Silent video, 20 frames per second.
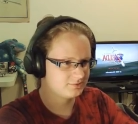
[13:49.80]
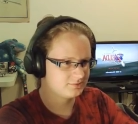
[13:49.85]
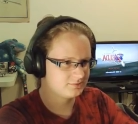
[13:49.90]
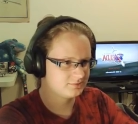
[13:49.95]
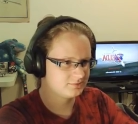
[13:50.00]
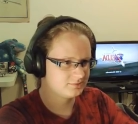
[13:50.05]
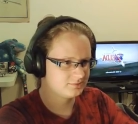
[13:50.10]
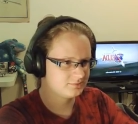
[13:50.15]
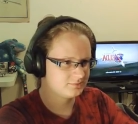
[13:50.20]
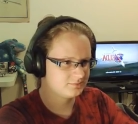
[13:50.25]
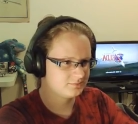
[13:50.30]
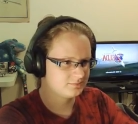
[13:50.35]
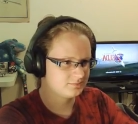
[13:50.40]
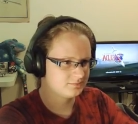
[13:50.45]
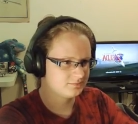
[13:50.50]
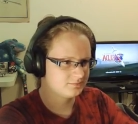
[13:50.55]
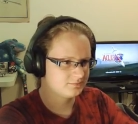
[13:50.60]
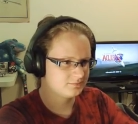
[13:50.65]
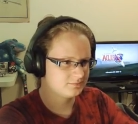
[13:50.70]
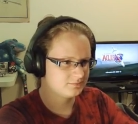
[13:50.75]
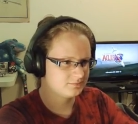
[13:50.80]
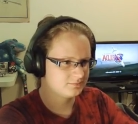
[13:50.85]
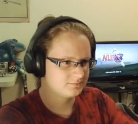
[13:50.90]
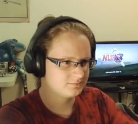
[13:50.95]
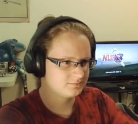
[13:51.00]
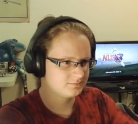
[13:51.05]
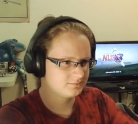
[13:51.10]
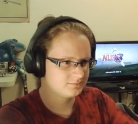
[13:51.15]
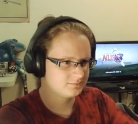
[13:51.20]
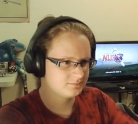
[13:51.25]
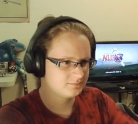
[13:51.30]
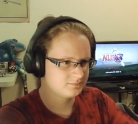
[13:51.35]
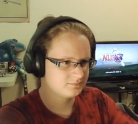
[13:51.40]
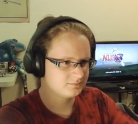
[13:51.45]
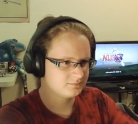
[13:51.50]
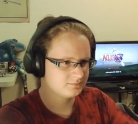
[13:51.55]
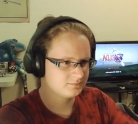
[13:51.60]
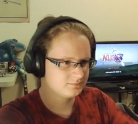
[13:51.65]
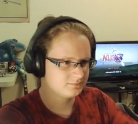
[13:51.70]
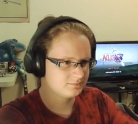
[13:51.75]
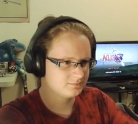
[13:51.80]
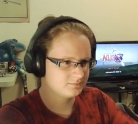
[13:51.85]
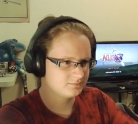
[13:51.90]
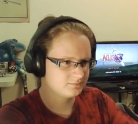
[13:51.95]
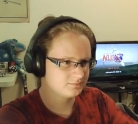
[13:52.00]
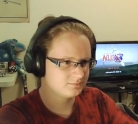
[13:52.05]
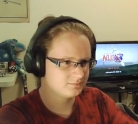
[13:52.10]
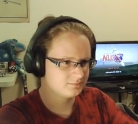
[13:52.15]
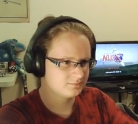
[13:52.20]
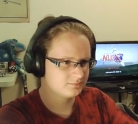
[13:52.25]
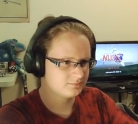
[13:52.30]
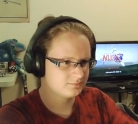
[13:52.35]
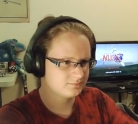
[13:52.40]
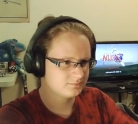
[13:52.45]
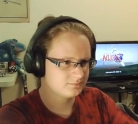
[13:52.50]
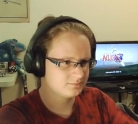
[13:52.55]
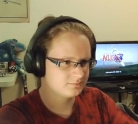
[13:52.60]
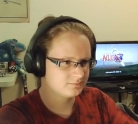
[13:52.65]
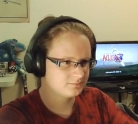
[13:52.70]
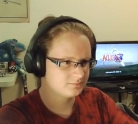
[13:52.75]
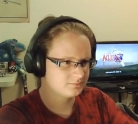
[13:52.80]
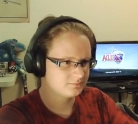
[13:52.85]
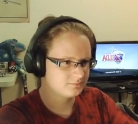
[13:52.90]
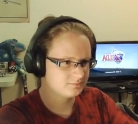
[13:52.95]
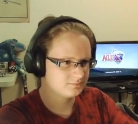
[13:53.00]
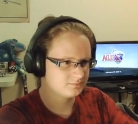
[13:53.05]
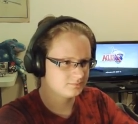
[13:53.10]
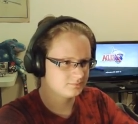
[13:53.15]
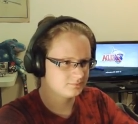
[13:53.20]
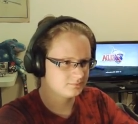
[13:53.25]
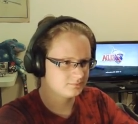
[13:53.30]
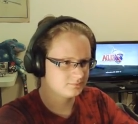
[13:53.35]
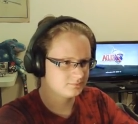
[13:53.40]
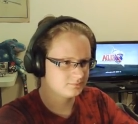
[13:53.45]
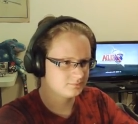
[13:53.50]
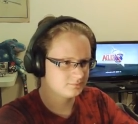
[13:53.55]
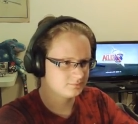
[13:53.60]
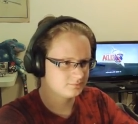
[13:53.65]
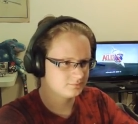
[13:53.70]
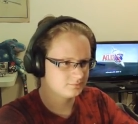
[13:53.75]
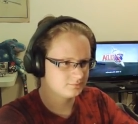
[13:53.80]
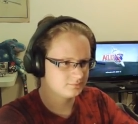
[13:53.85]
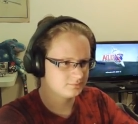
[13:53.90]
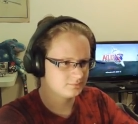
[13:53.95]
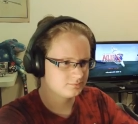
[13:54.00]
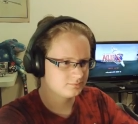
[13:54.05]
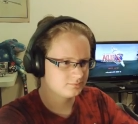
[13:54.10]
(no one is talking)